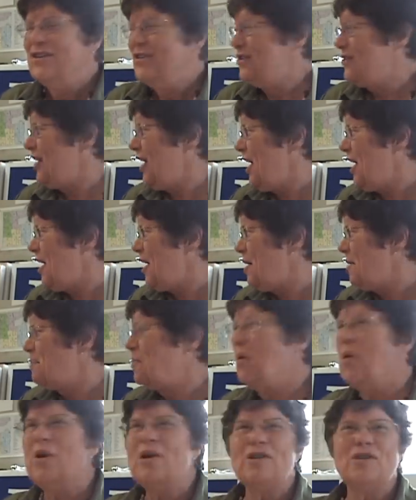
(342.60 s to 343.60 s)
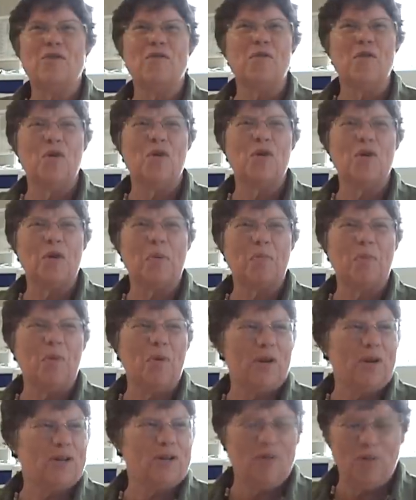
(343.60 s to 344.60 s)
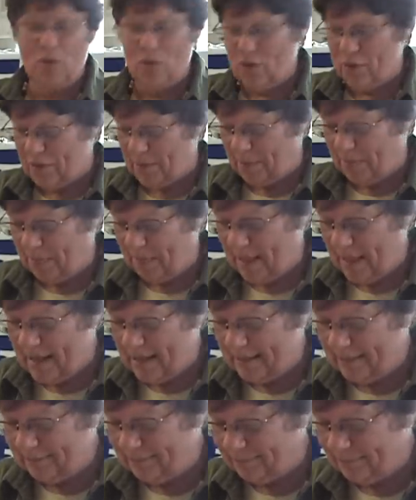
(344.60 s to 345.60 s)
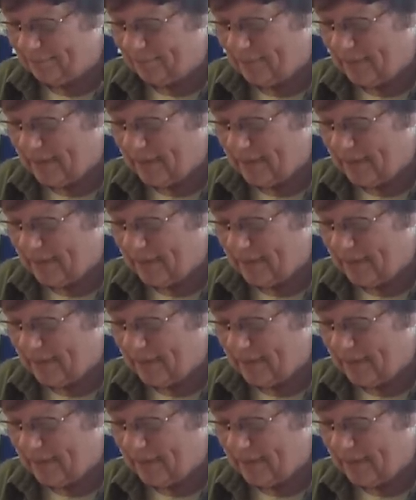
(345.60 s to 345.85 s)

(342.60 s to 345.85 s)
saying, point of order, point of order. And